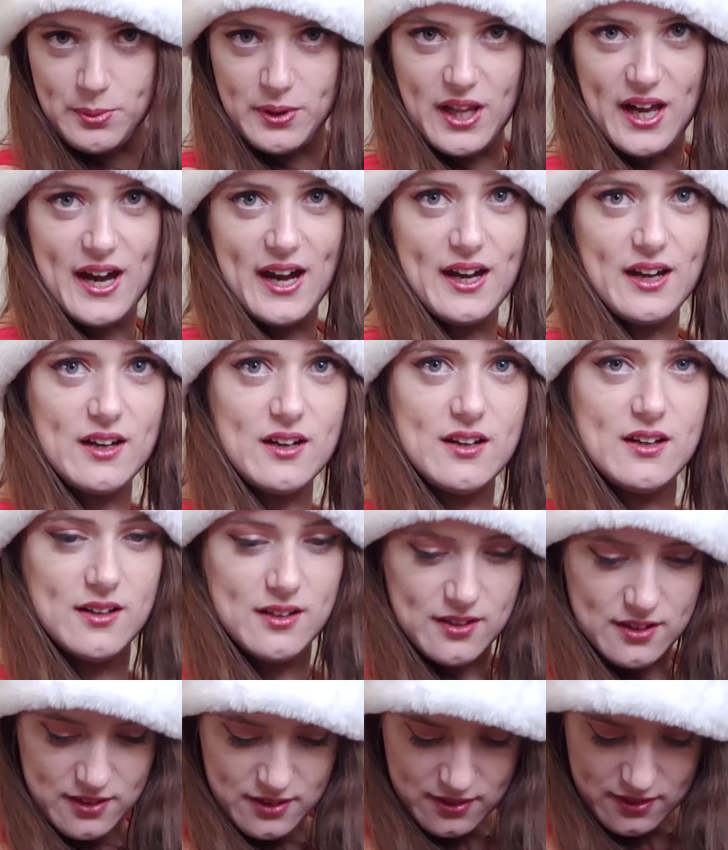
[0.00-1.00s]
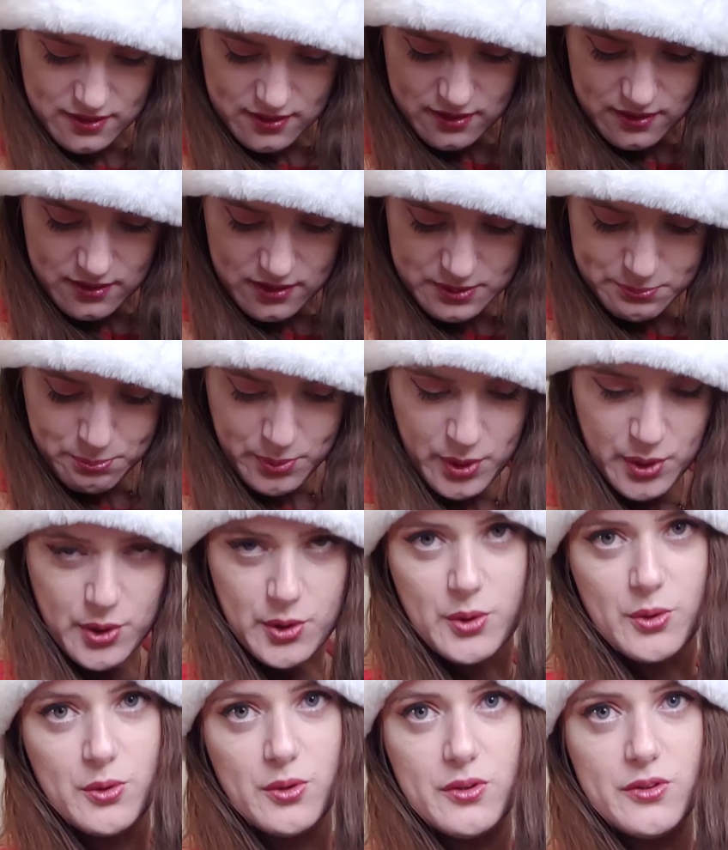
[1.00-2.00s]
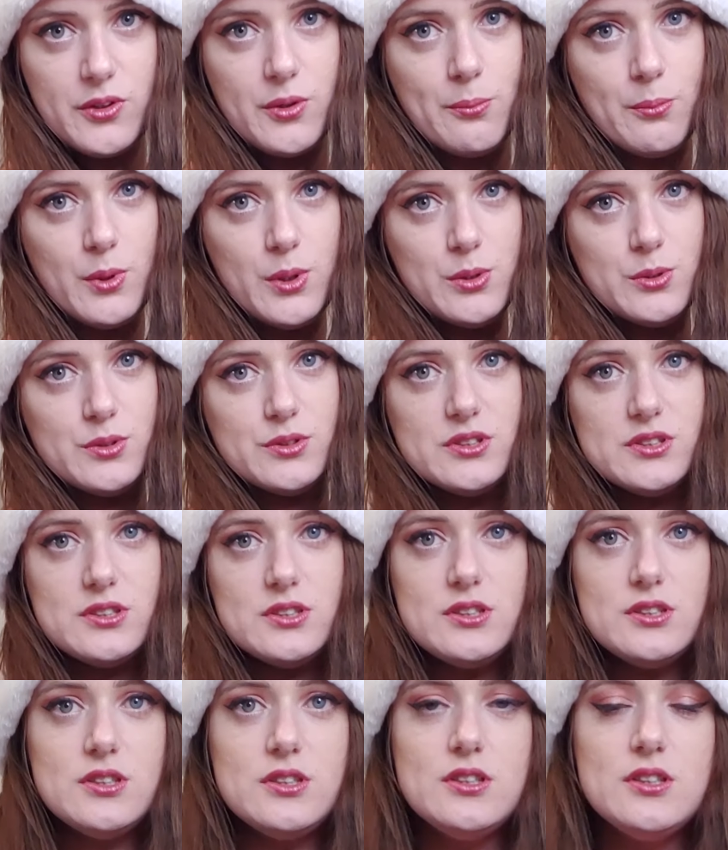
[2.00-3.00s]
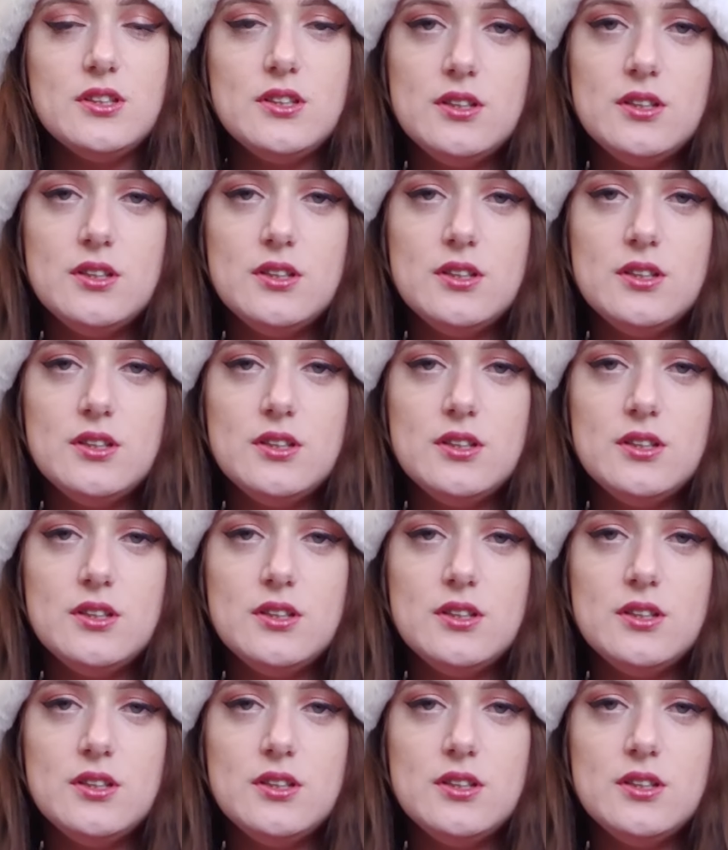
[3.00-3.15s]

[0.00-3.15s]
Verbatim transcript: the black bow the most.